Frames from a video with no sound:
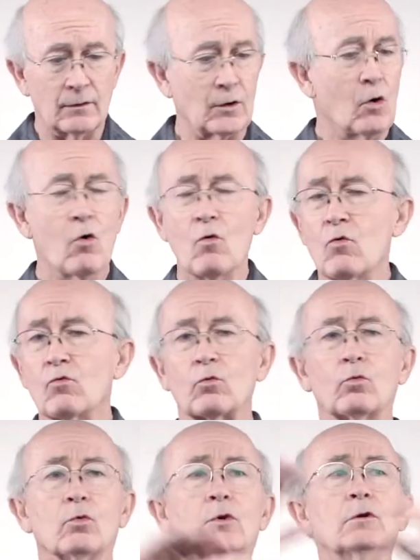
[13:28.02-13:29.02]
the whole
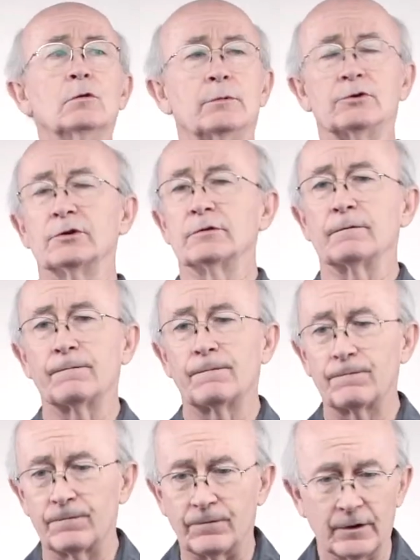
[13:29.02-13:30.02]
room is just
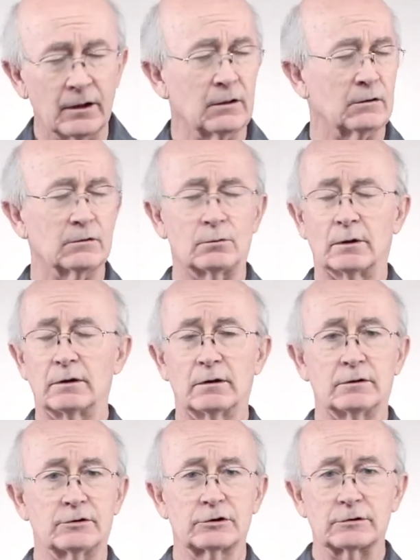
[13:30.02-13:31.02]
filled with
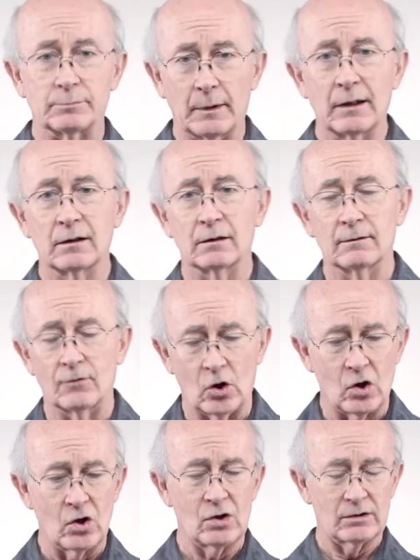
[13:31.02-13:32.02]
the smell of
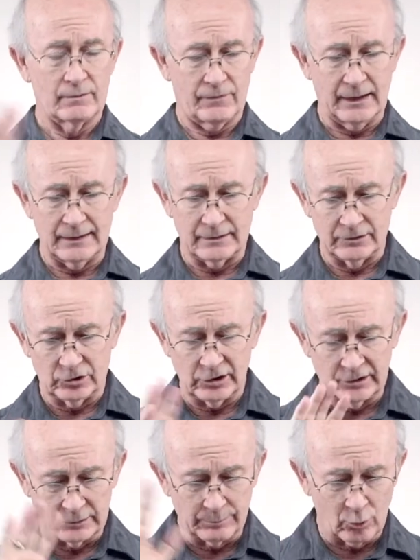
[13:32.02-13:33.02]
all of that that
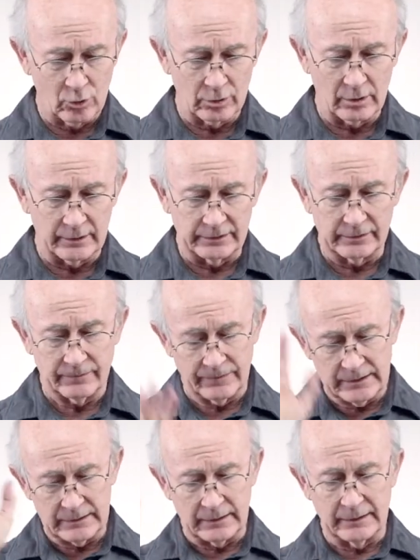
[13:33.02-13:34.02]
she has poured on his
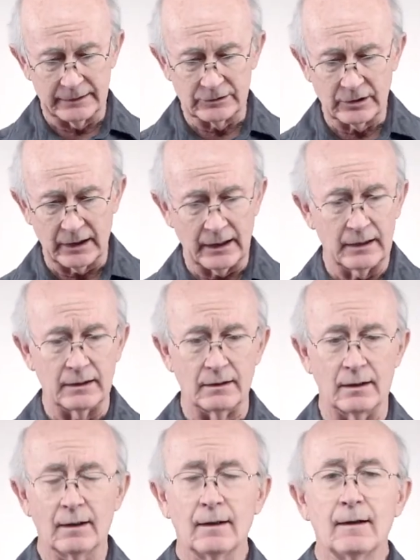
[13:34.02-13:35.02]
feet and his head. And